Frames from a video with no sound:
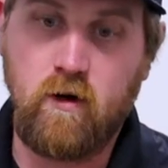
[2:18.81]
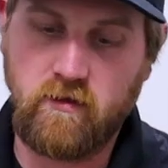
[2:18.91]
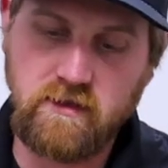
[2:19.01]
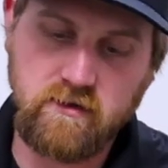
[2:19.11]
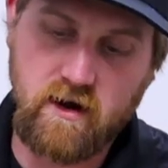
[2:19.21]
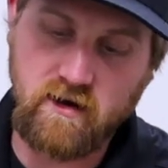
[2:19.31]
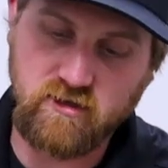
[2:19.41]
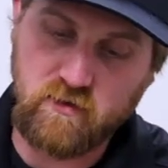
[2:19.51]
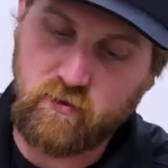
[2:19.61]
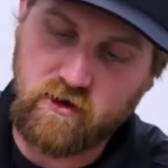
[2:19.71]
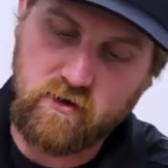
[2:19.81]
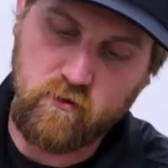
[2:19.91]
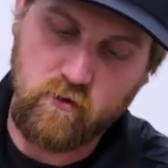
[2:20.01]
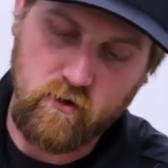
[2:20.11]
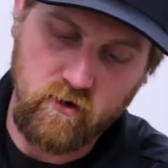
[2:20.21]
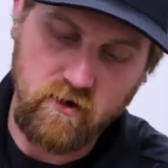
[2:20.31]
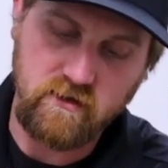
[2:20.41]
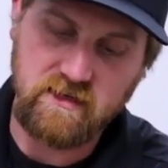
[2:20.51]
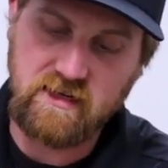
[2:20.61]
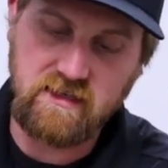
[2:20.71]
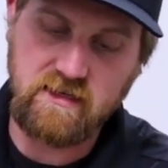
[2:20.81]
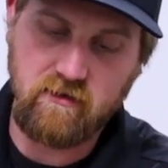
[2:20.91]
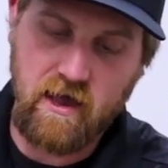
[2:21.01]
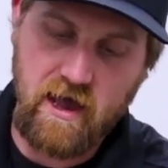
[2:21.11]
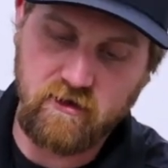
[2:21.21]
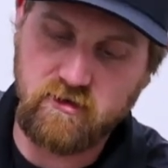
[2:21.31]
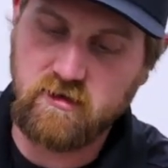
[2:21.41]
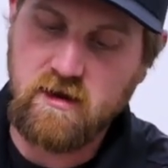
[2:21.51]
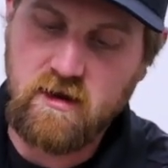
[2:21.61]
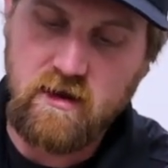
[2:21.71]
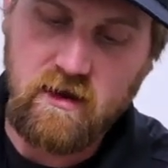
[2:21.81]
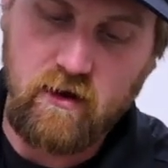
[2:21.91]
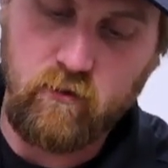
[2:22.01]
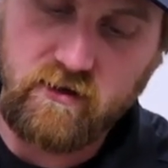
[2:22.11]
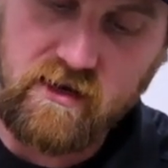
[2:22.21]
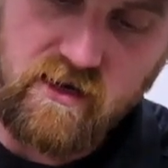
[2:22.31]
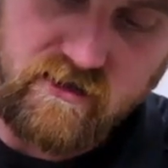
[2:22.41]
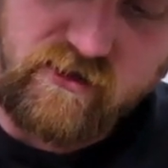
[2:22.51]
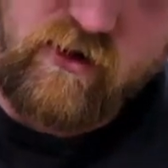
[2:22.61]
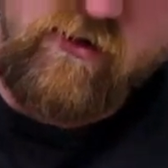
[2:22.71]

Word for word: one, these are actually pretty cool. It's an easy latch. And with these, you